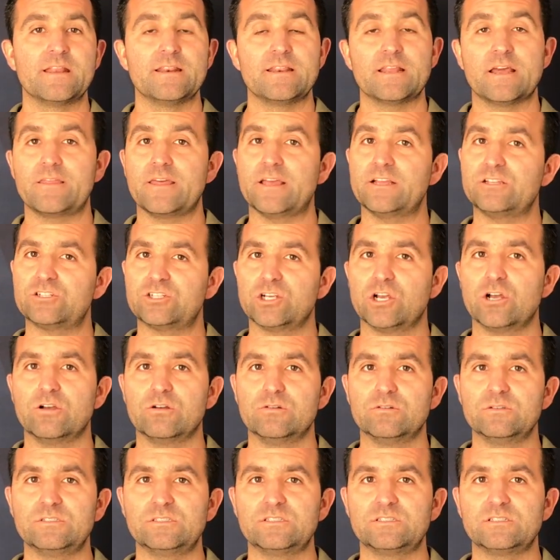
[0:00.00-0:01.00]
Now they
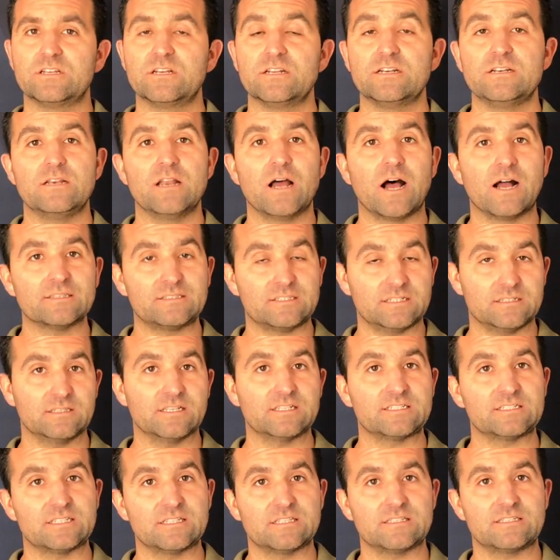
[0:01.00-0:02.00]
chose not to
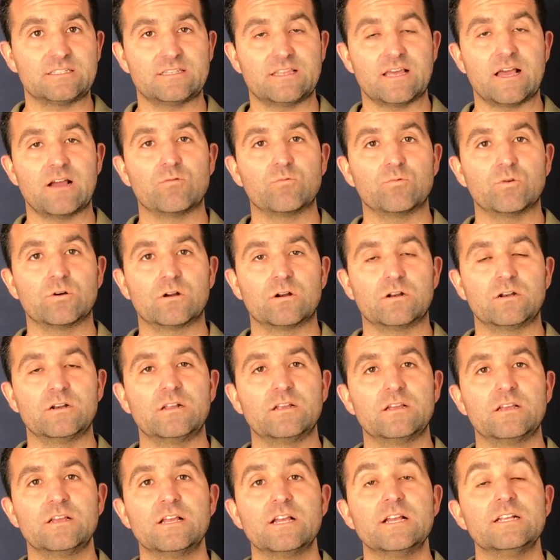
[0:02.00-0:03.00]
listen to that word,
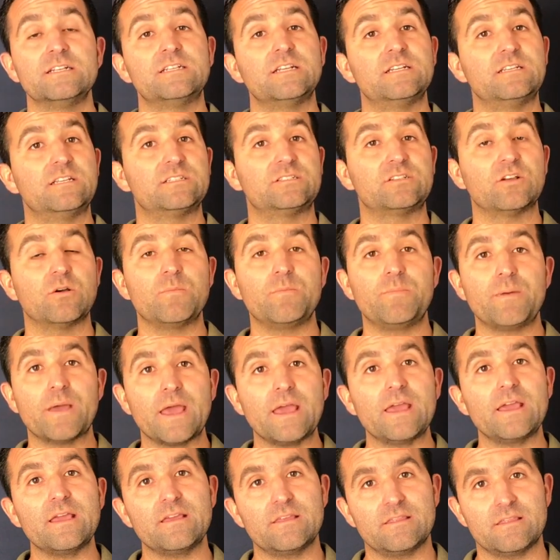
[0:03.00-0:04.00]
to
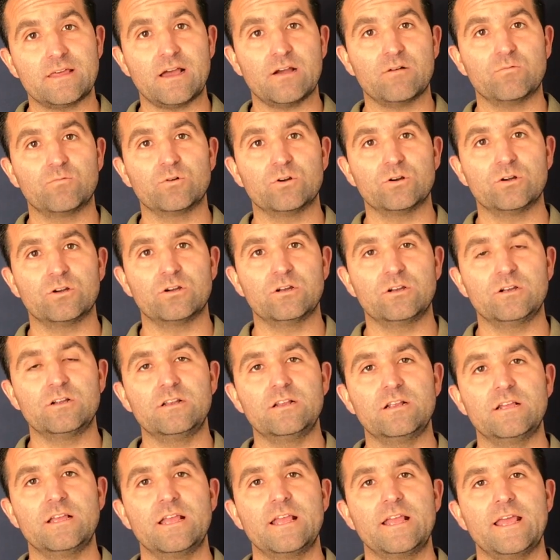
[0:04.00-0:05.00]
disobey that
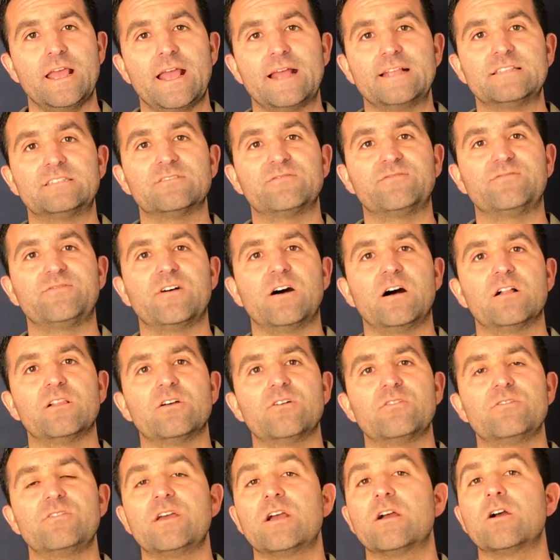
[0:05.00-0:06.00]
word, and to
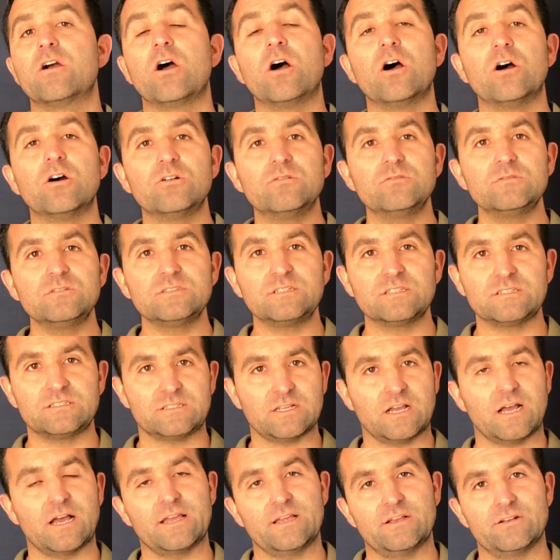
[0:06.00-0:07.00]
follow their own
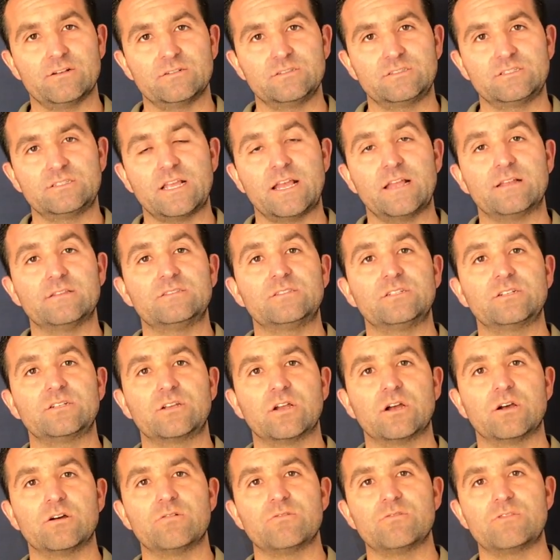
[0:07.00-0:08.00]
desires and to
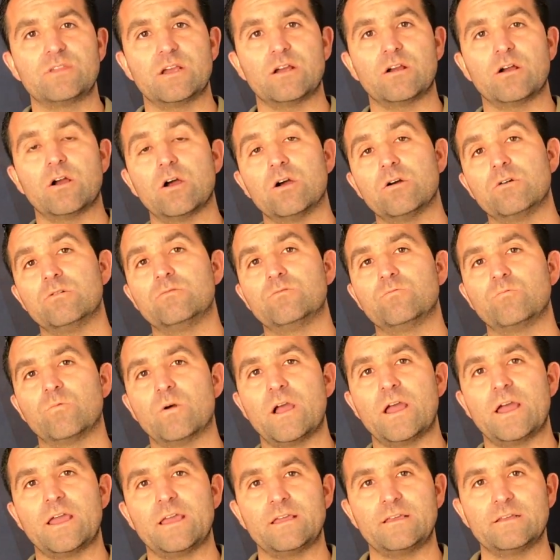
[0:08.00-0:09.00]
go their own
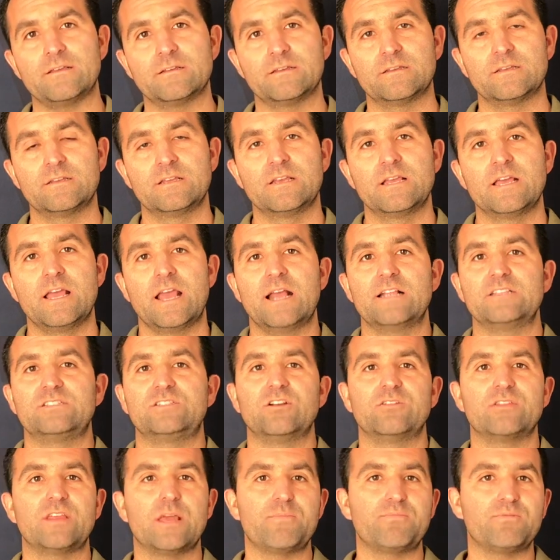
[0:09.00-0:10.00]
way. And
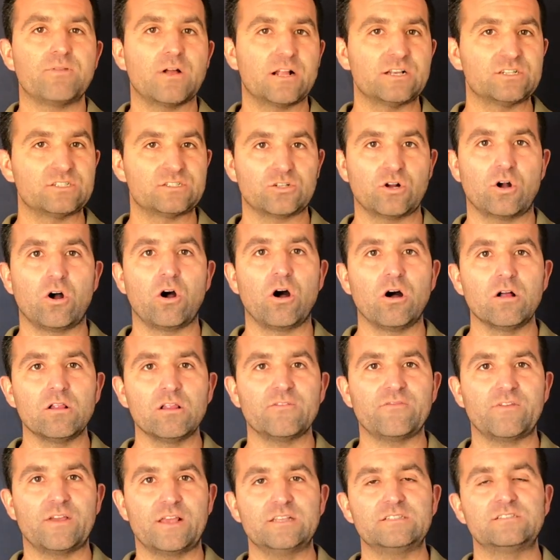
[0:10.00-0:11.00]
so they plunged all
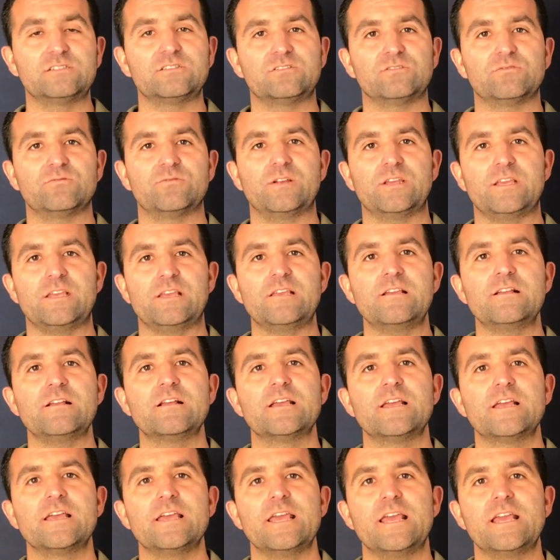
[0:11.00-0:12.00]
of history
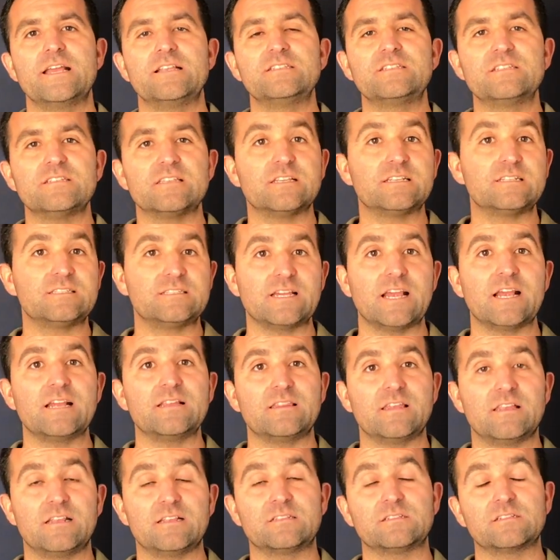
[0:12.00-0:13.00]
into the
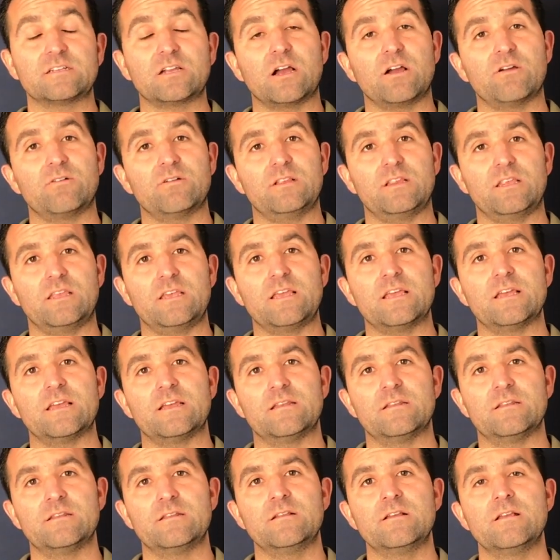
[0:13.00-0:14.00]
state that it's currently
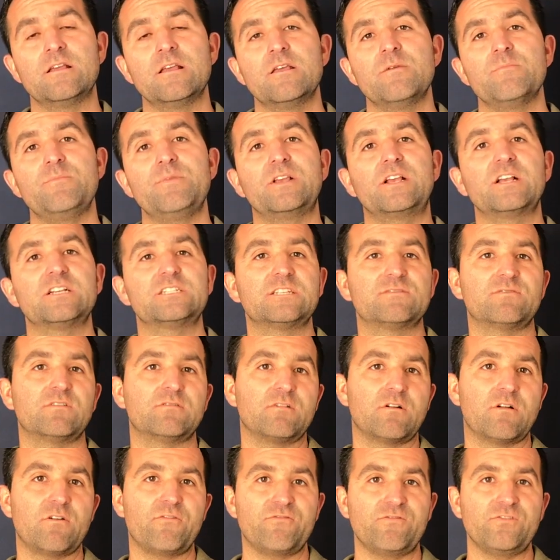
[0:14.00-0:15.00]
in because of a
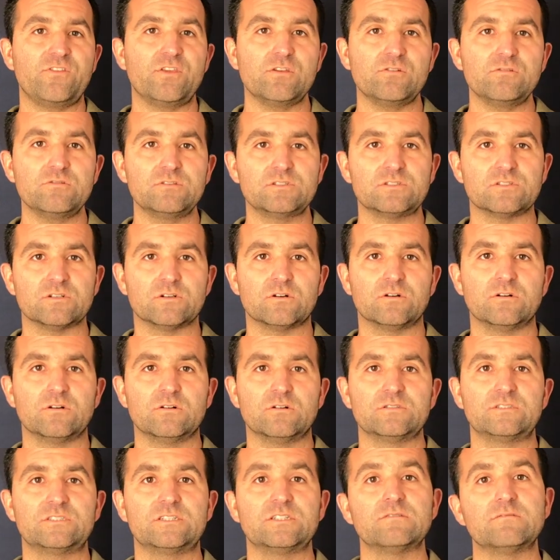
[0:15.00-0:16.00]

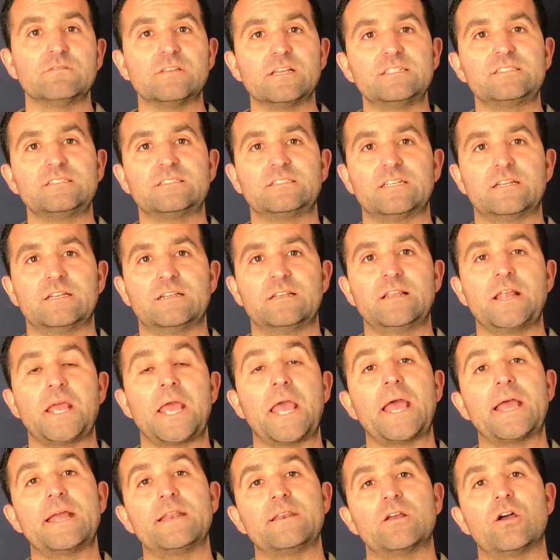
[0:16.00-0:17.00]
refusal to listen
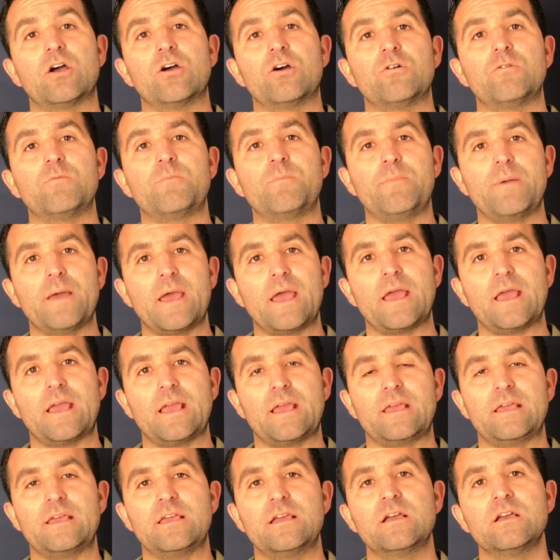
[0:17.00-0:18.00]
and
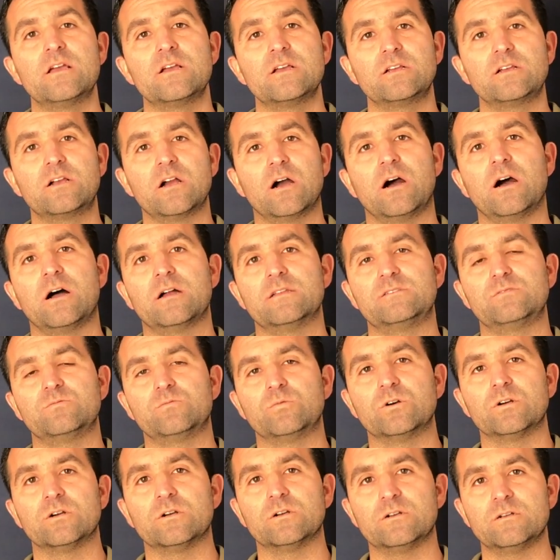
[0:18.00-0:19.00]
obey God's
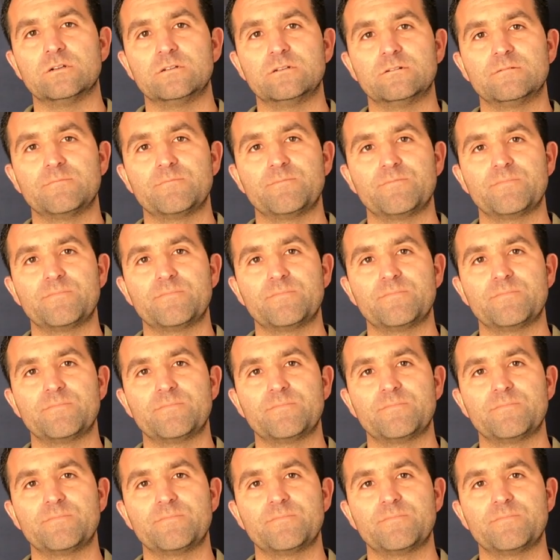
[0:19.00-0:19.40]
word.